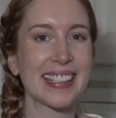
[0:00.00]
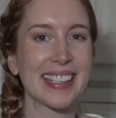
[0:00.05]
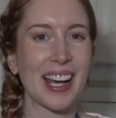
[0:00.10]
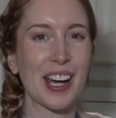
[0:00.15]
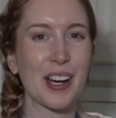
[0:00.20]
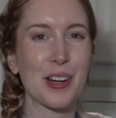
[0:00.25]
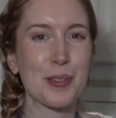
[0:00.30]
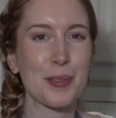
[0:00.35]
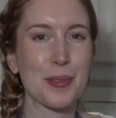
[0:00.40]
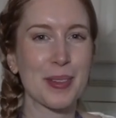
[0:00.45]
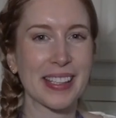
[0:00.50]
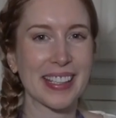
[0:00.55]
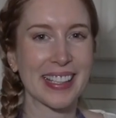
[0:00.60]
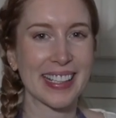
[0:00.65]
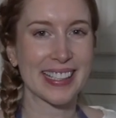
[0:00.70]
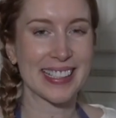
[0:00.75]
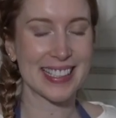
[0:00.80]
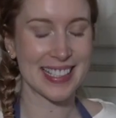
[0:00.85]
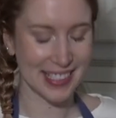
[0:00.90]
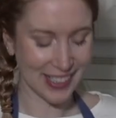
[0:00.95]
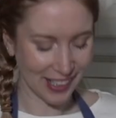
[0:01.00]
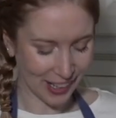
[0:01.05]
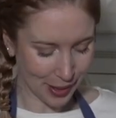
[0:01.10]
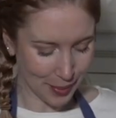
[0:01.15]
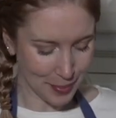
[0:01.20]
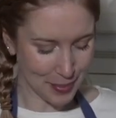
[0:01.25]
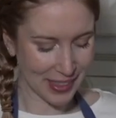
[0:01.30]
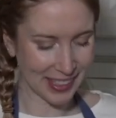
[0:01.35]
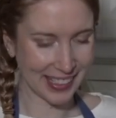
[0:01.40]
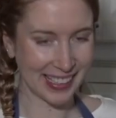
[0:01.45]
now we can
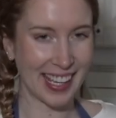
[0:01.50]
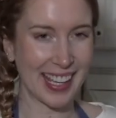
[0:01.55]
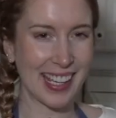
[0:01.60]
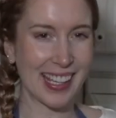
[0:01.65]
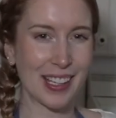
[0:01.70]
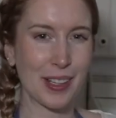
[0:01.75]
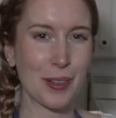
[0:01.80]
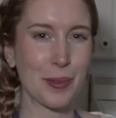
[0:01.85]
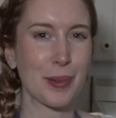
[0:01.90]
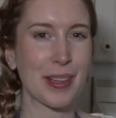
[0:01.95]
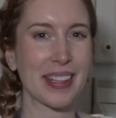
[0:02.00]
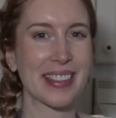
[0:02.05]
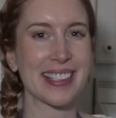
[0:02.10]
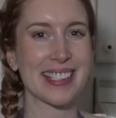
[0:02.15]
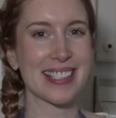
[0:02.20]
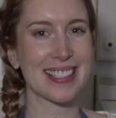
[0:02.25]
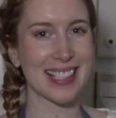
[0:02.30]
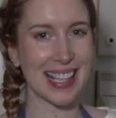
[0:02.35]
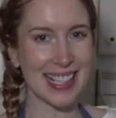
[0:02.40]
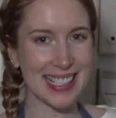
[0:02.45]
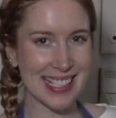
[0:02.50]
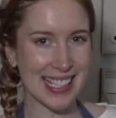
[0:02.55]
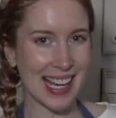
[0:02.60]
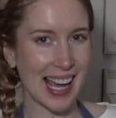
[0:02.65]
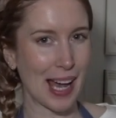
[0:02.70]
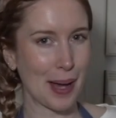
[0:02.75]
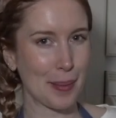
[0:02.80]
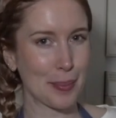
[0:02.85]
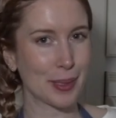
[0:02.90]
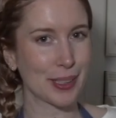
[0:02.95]
top the cake with the sliced
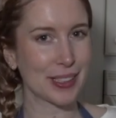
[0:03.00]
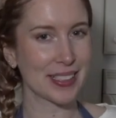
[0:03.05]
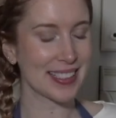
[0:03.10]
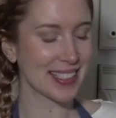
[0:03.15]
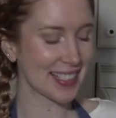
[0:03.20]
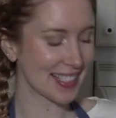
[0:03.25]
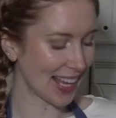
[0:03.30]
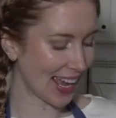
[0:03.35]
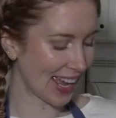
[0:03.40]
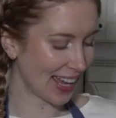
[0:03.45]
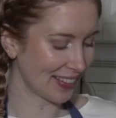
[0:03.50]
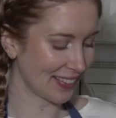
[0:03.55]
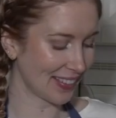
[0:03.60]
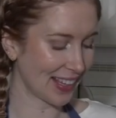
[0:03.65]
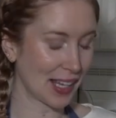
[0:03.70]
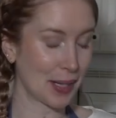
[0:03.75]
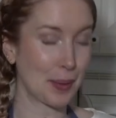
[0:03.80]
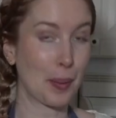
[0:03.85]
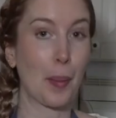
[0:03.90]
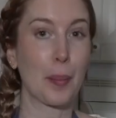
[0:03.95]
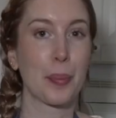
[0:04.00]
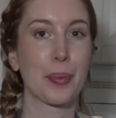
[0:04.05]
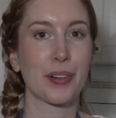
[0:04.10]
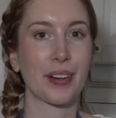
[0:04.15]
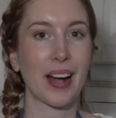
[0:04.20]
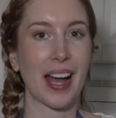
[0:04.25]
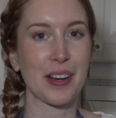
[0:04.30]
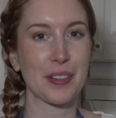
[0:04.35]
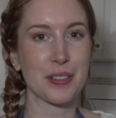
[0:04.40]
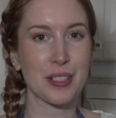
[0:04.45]
apples and then
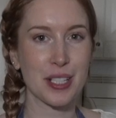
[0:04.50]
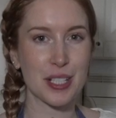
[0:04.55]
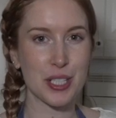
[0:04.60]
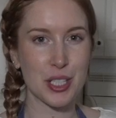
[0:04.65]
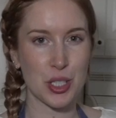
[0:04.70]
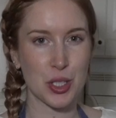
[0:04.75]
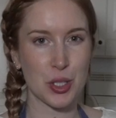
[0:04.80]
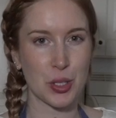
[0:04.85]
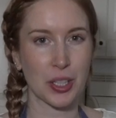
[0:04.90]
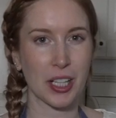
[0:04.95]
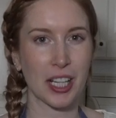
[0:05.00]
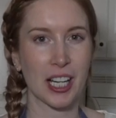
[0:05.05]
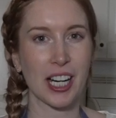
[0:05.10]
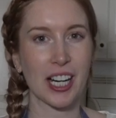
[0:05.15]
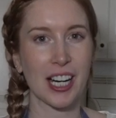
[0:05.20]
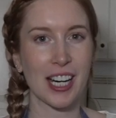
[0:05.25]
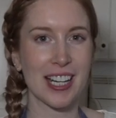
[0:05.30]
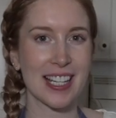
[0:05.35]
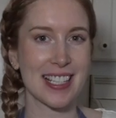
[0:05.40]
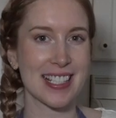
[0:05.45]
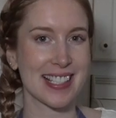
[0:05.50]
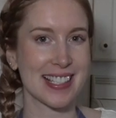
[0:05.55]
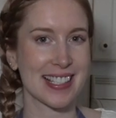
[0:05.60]
brown sugar,